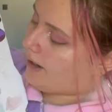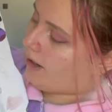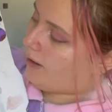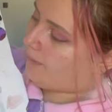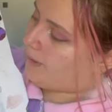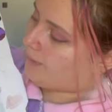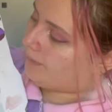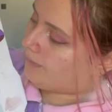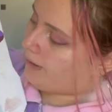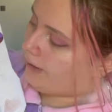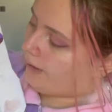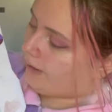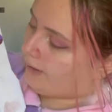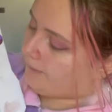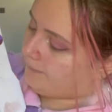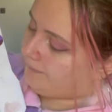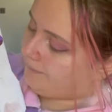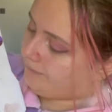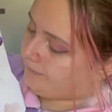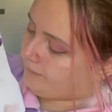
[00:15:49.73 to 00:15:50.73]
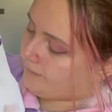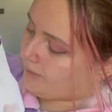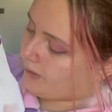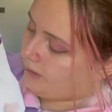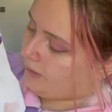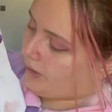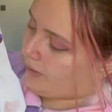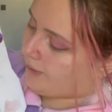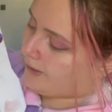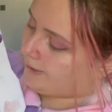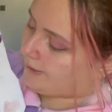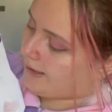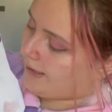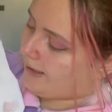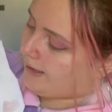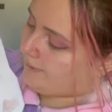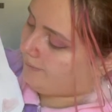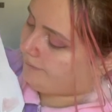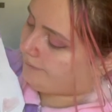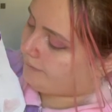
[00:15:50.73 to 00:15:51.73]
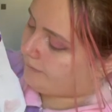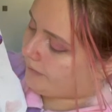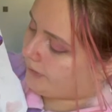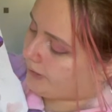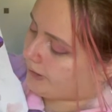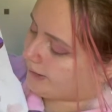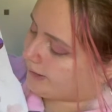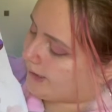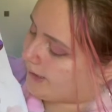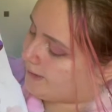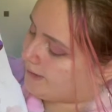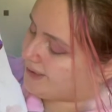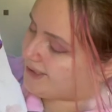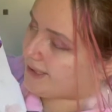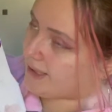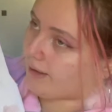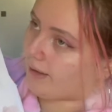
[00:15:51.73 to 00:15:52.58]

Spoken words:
I remember going there, doing this,